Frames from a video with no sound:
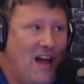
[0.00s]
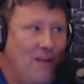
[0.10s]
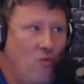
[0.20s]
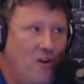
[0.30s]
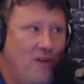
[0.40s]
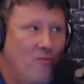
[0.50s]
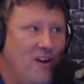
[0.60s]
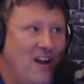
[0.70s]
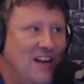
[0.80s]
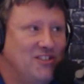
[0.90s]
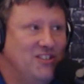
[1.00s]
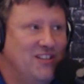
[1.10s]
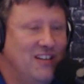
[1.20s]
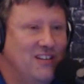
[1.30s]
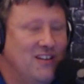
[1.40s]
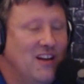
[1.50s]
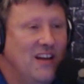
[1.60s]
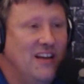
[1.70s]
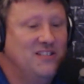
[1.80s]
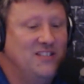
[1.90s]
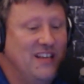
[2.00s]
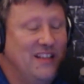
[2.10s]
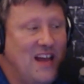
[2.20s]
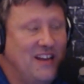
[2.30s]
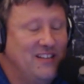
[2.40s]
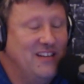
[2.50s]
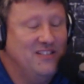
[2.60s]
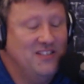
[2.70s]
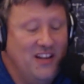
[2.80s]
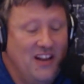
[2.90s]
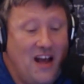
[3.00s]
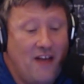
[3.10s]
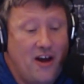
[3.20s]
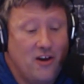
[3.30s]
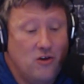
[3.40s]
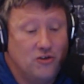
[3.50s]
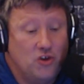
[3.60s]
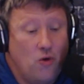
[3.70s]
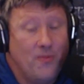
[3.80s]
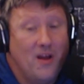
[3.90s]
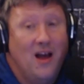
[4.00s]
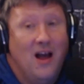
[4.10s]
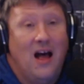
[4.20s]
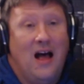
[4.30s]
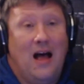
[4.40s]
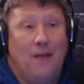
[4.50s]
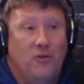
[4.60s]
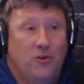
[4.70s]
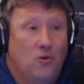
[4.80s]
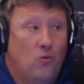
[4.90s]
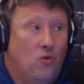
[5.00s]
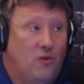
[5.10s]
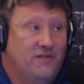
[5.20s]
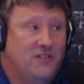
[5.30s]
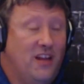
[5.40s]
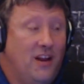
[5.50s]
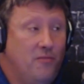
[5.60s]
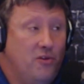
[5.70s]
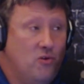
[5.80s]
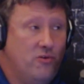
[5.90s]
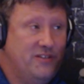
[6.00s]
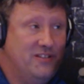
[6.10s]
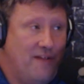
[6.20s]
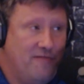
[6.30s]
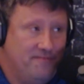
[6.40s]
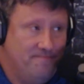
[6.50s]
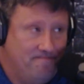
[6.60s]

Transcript: that one-on-one action and seeing that intensity and how that goes. So I'm going to go Wolves, and I'm going to go in 7.